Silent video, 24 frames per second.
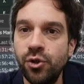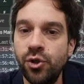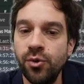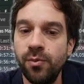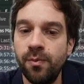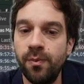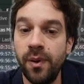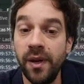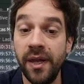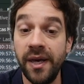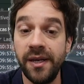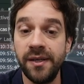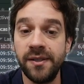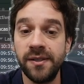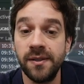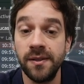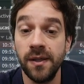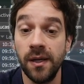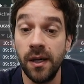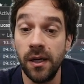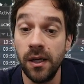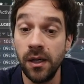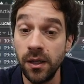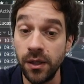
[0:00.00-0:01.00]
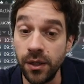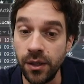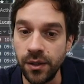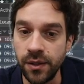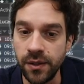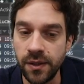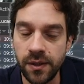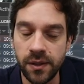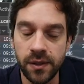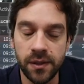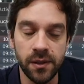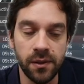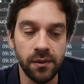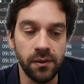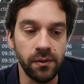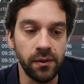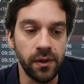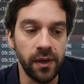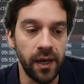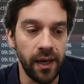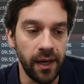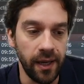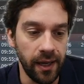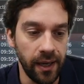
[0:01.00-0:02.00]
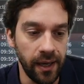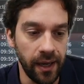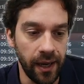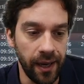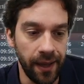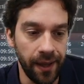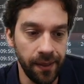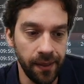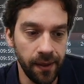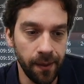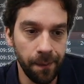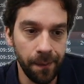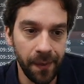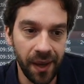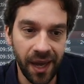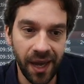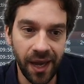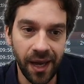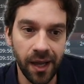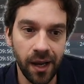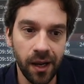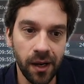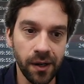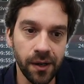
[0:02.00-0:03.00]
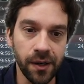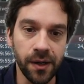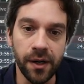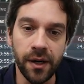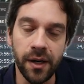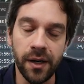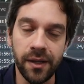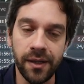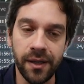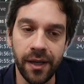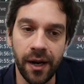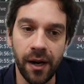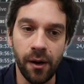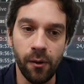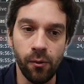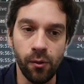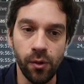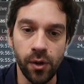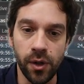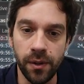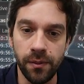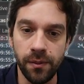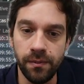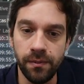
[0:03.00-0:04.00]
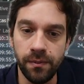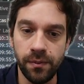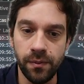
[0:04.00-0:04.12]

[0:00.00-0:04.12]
to place alerts. Okay, and the main alert that I would